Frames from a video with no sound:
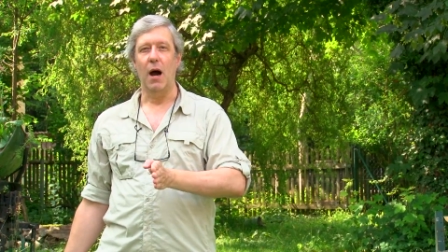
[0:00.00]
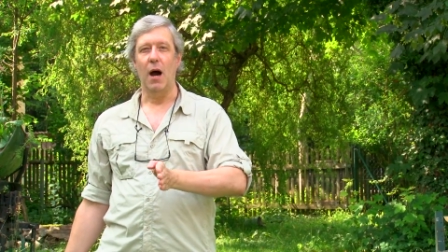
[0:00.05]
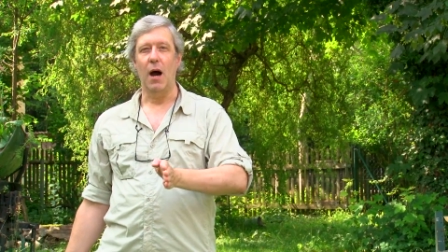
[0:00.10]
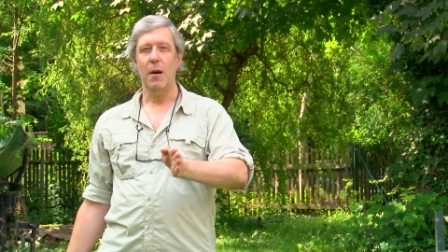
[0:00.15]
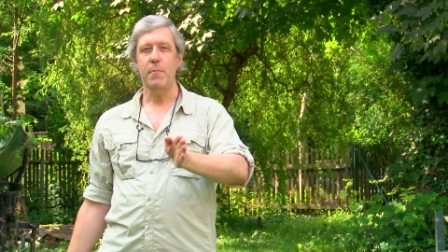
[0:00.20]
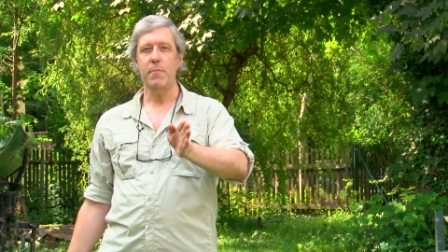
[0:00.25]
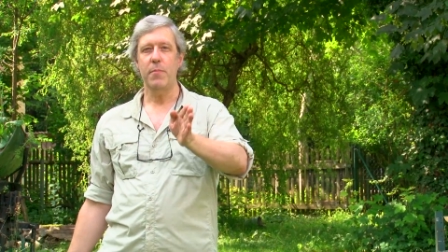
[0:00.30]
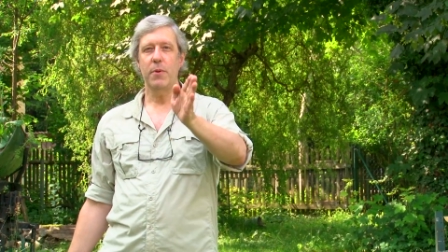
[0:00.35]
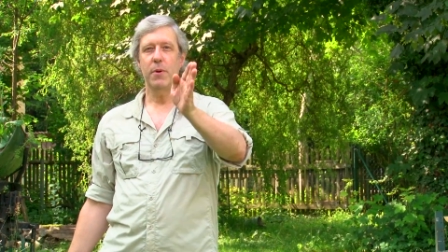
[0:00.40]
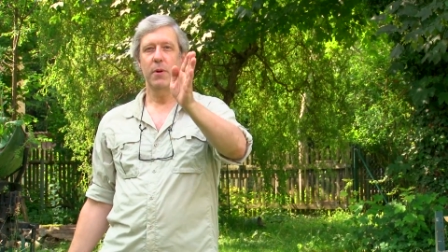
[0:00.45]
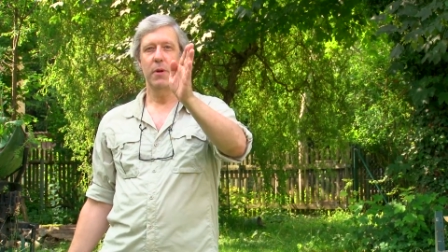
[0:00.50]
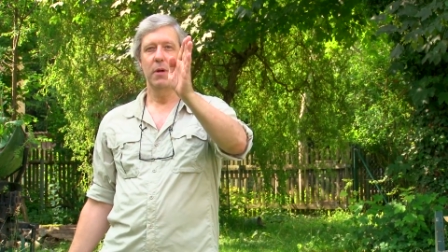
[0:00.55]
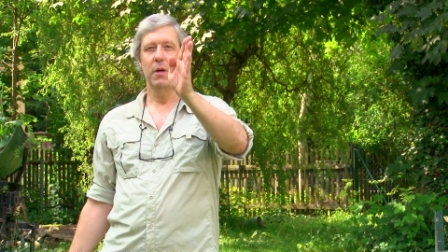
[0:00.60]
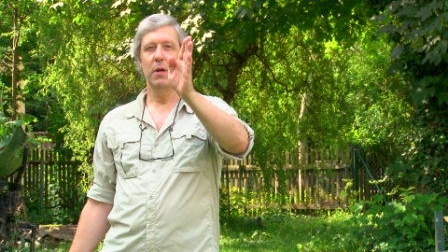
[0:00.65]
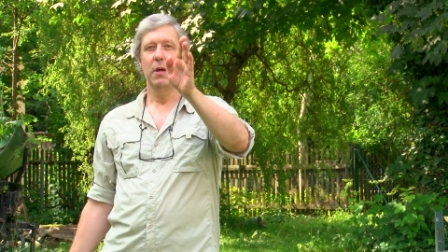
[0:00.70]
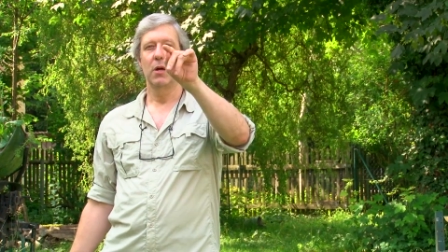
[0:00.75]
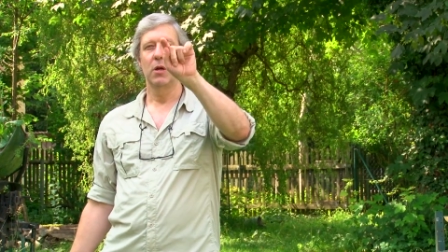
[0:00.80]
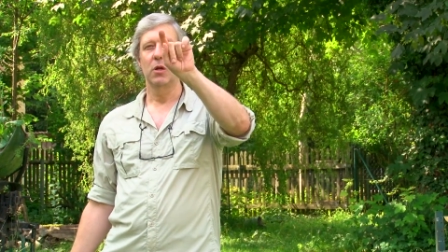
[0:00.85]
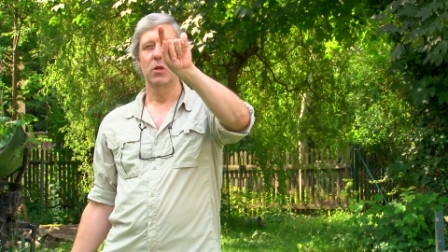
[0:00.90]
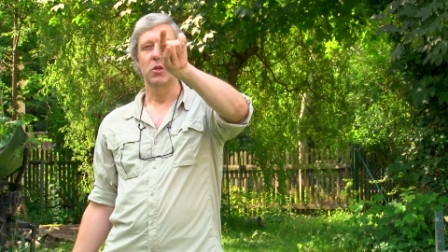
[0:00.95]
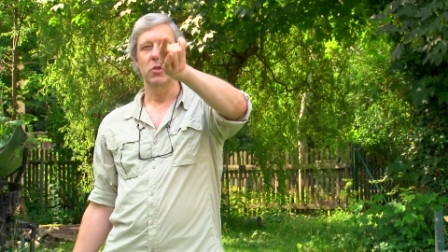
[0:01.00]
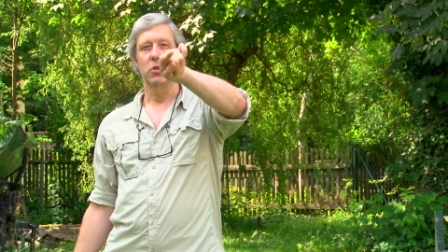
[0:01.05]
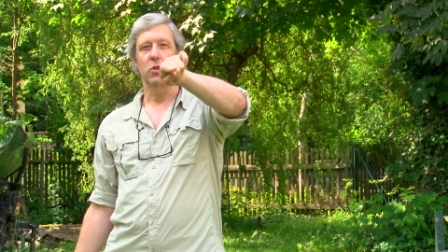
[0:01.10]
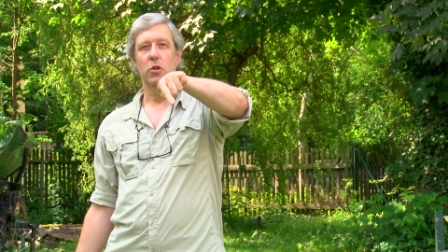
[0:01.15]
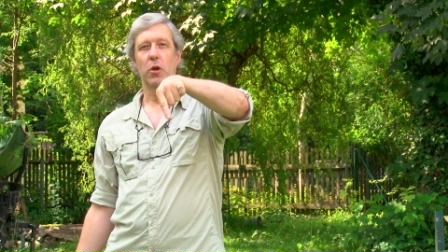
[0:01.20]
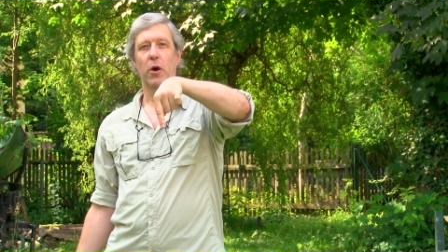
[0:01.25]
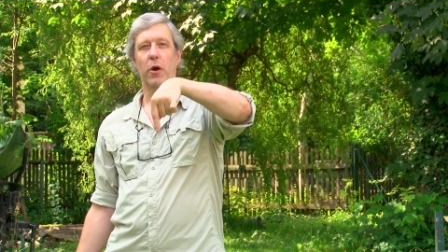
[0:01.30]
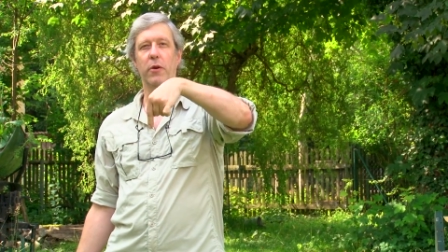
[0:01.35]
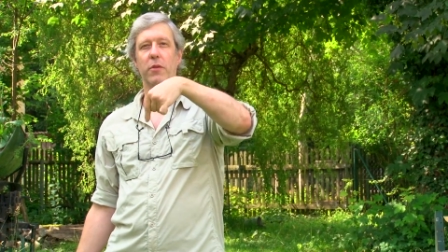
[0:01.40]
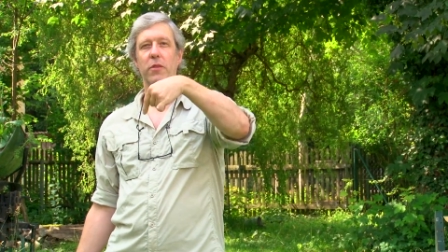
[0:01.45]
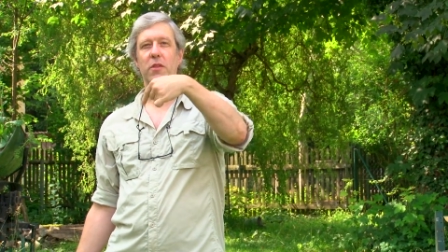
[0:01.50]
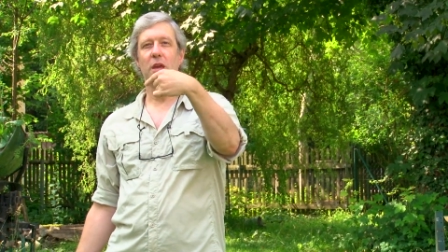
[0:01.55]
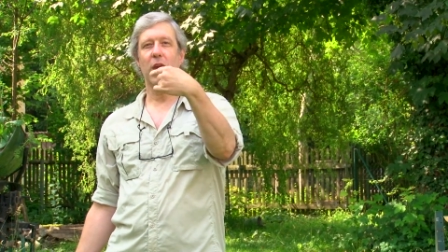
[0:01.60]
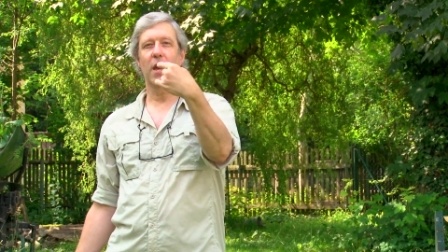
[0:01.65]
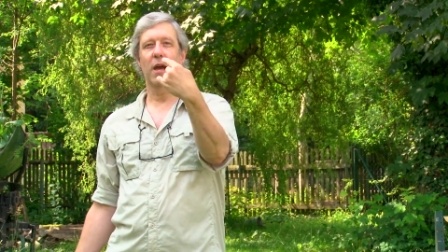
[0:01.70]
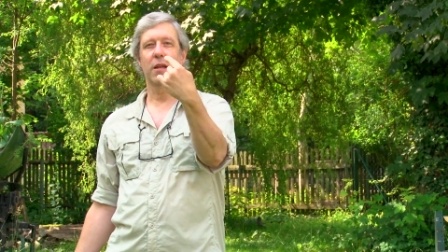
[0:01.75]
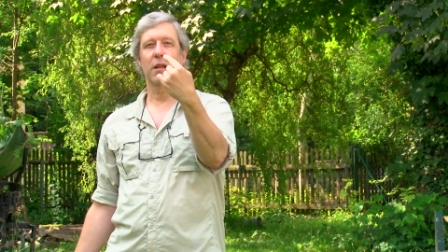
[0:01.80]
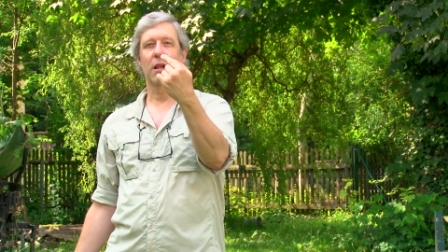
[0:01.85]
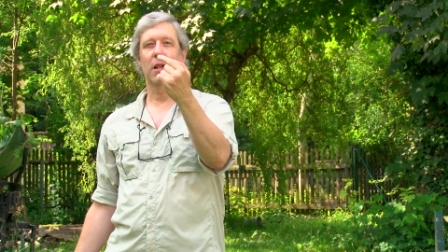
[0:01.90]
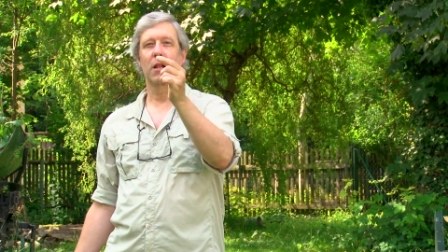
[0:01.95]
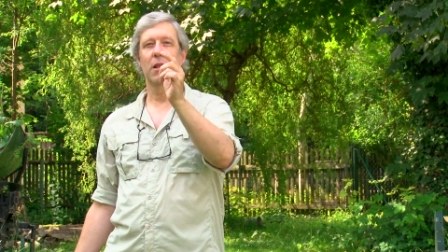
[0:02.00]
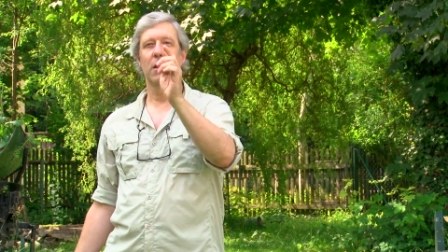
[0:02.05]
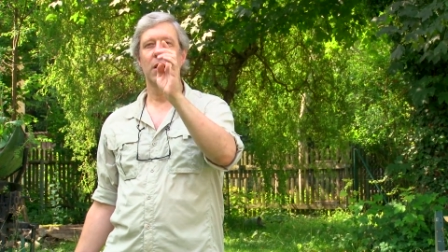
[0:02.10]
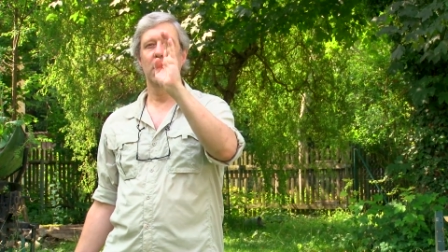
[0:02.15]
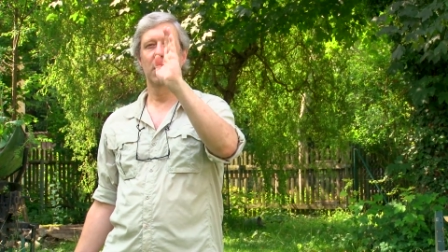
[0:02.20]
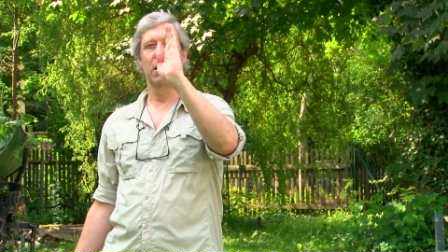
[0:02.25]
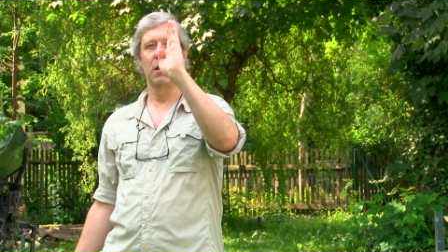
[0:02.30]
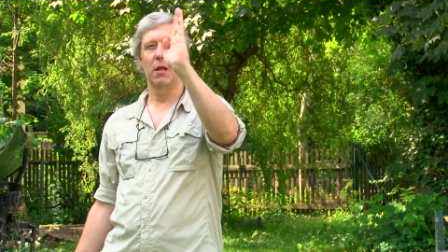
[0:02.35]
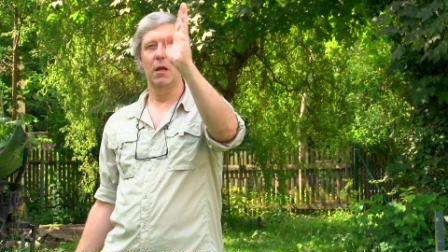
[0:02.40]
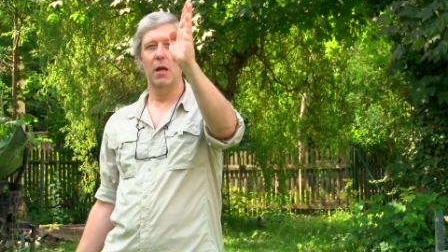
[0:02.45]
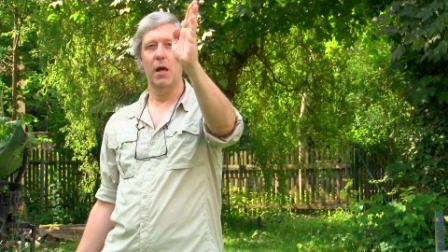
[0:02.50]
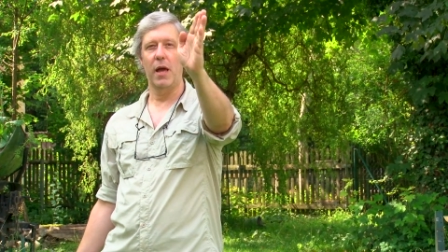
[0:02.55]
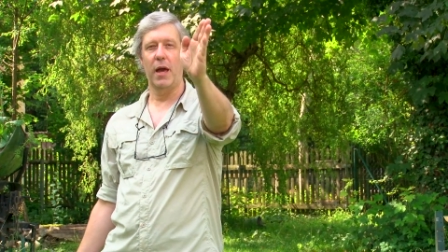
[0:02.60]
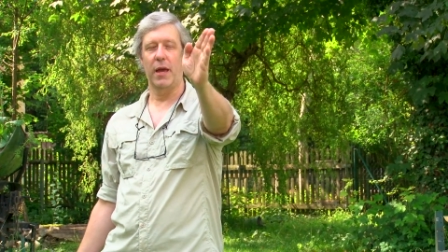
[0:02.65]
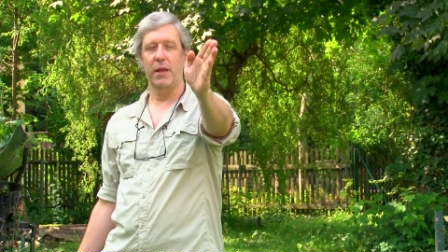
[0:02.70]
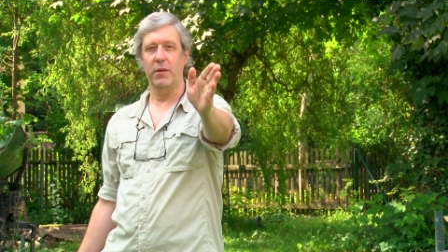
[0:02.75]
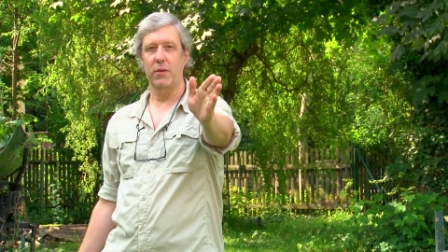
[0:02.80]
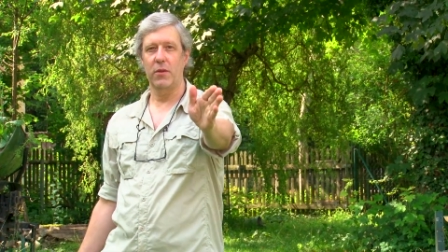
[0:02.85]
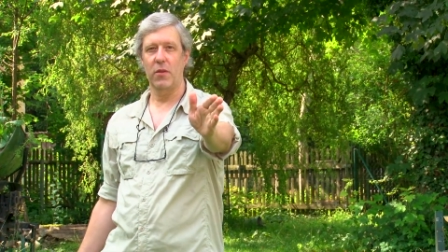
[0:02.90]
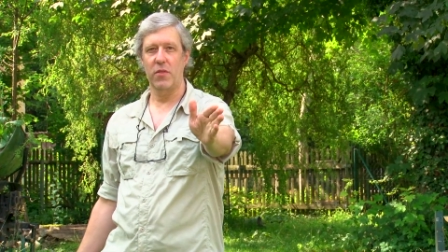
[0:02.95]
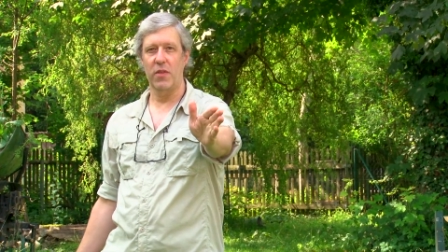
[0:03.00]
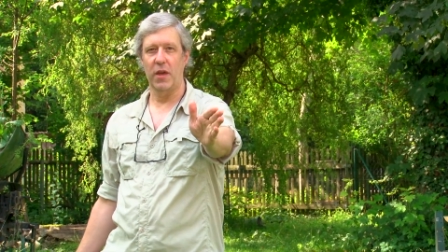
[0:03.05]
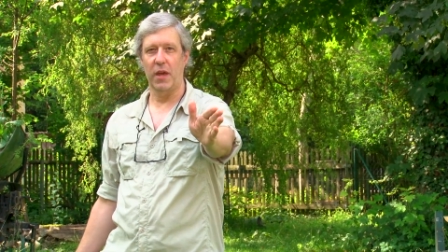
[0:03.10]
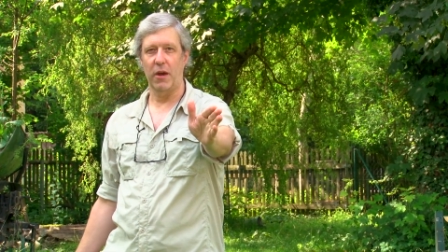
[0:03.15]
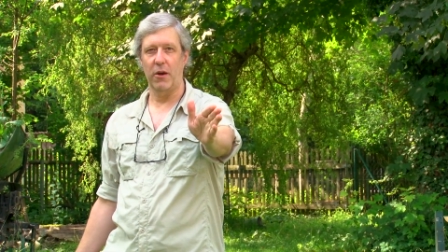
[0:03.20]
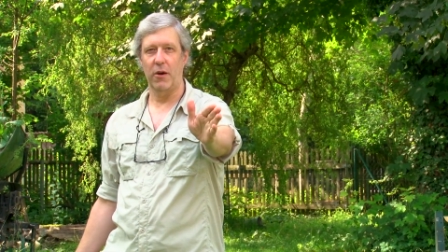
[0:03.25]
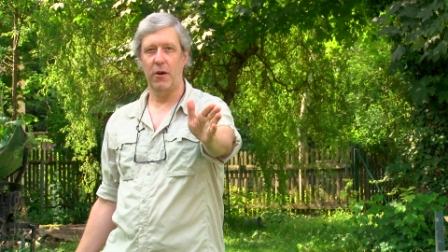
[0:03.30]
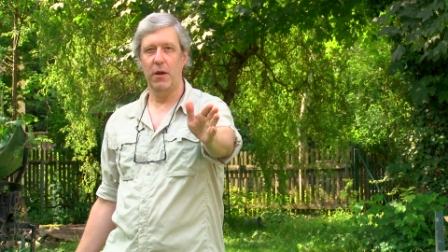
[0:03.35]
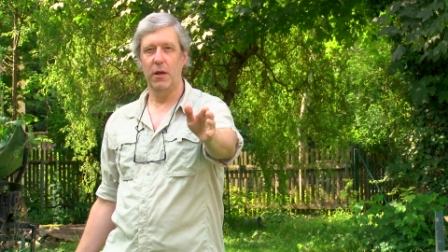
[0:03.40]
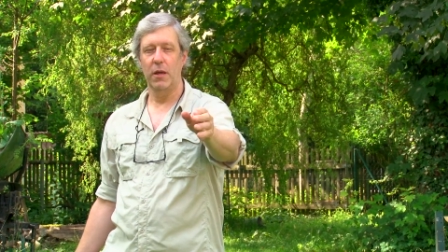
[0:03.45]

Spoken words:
up, turn the handle, and there.